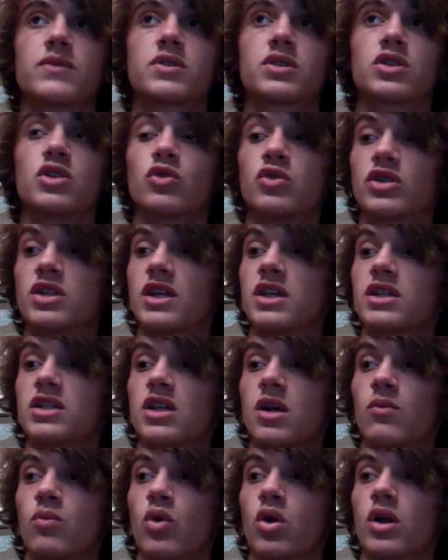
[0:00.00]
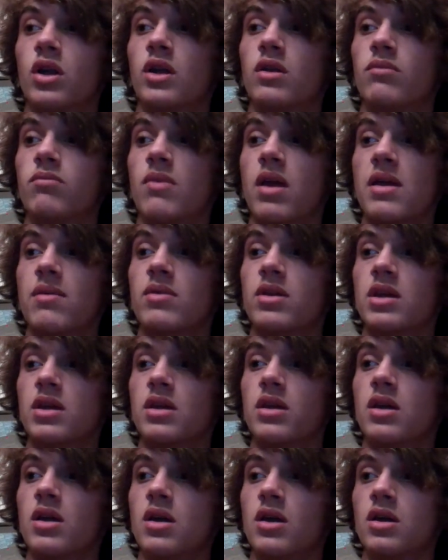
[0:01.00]
you see someone
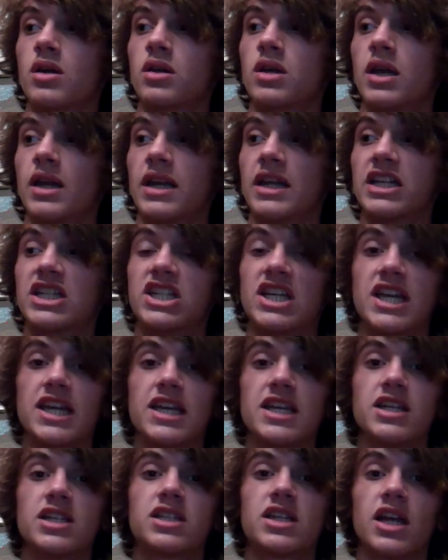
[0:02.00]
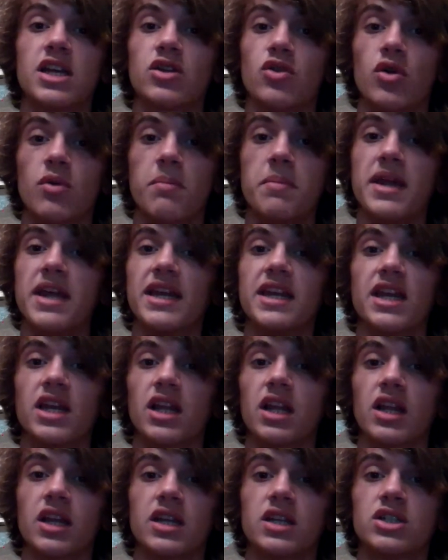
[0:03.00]
maybe getting teased and you
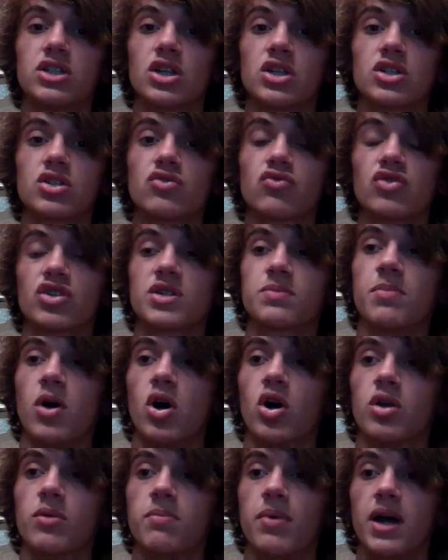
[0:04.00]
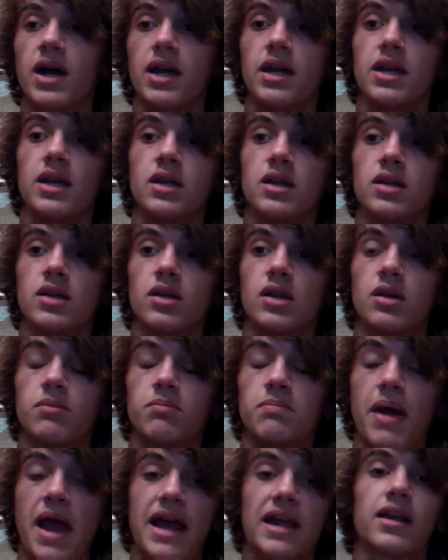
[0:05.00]
immediately just respond by
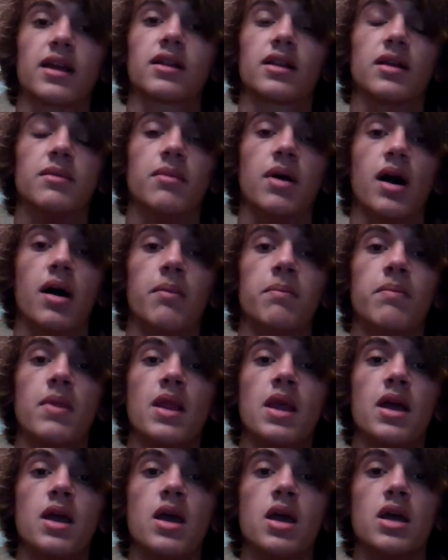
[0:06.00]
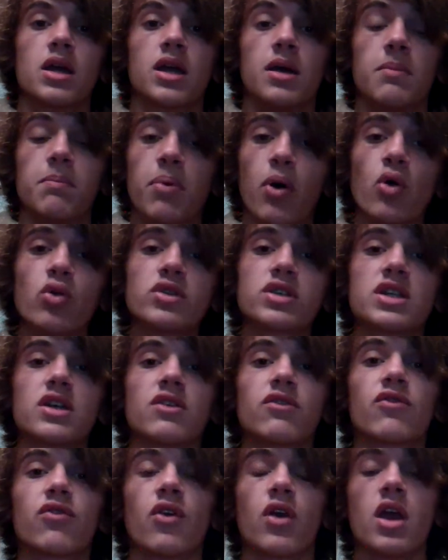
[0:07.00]
backing them up.
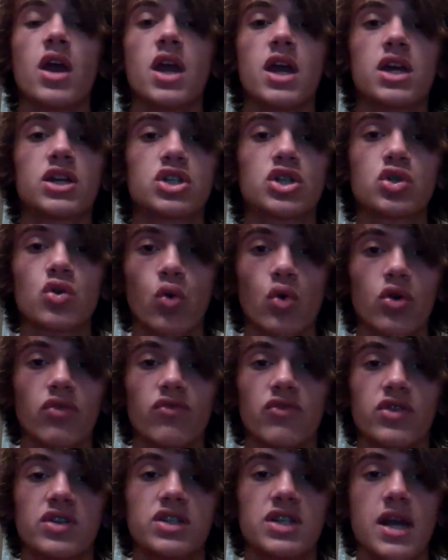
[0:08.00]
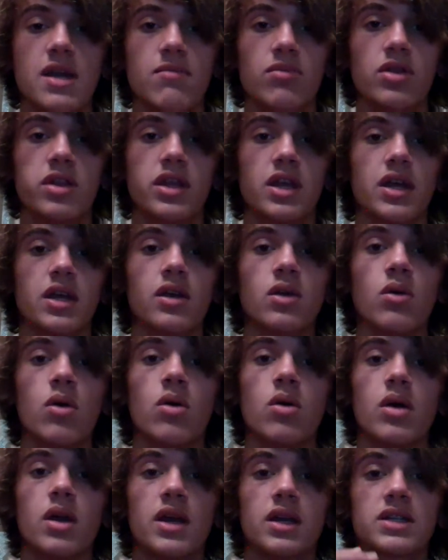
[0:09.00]
Compulsive is sort of the same thing,
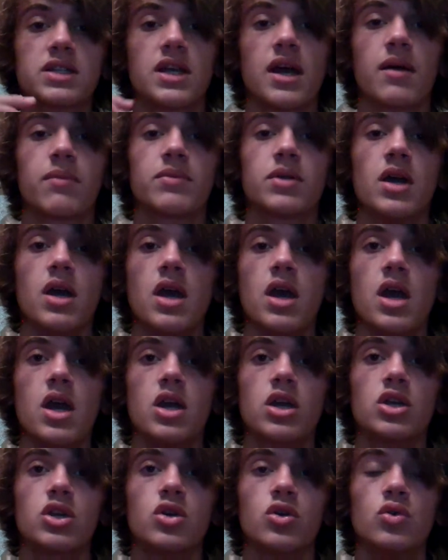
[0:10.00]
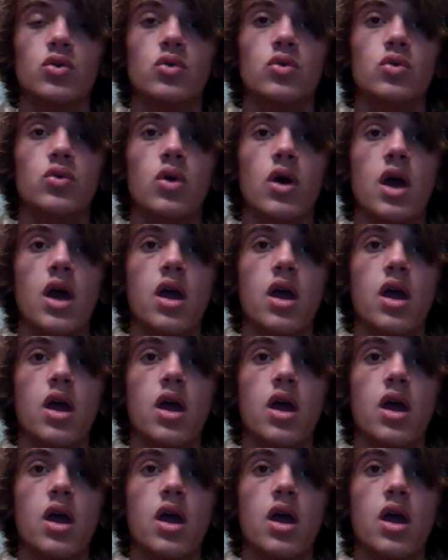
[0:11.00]
except you